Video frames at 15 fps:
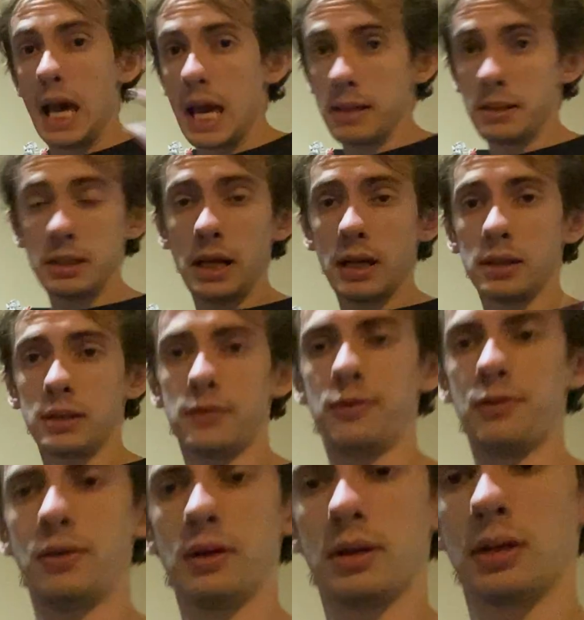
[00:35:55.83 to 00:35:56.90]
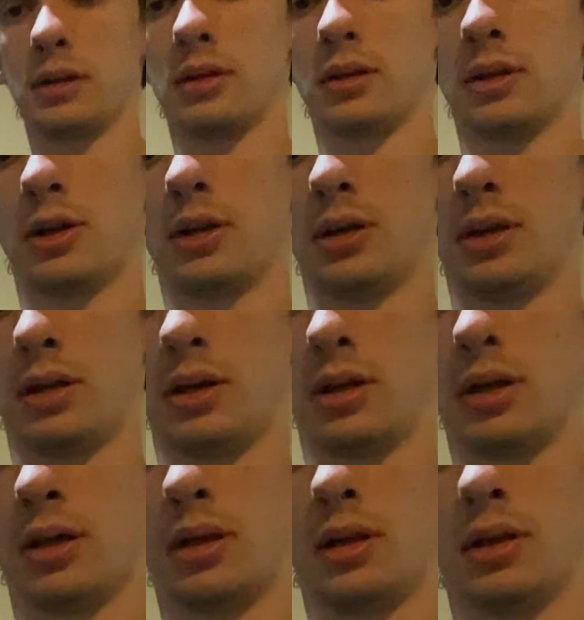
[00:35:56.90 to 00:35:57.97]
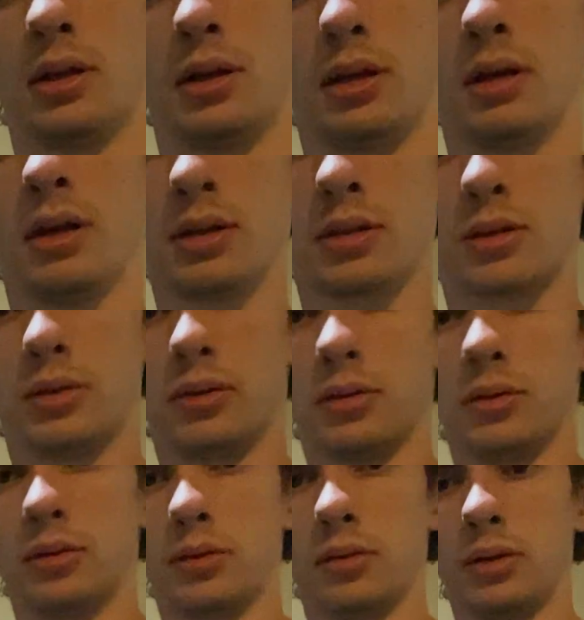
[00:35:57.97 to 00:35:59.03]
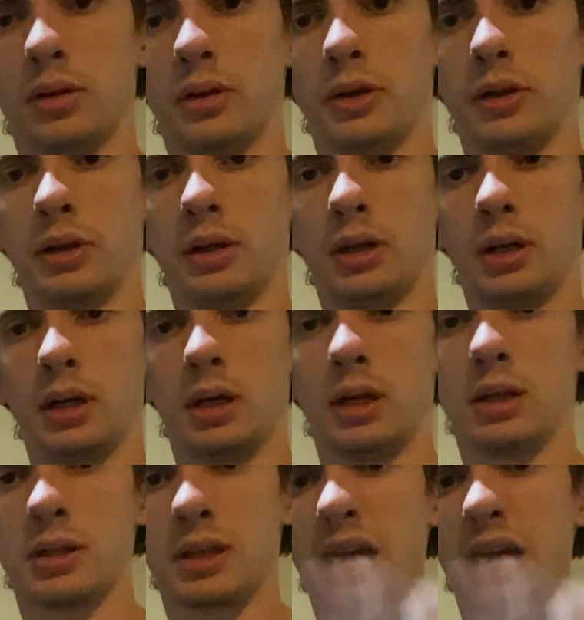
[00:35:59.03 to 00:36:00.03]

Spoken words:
It's a nice figure. It's cool. It's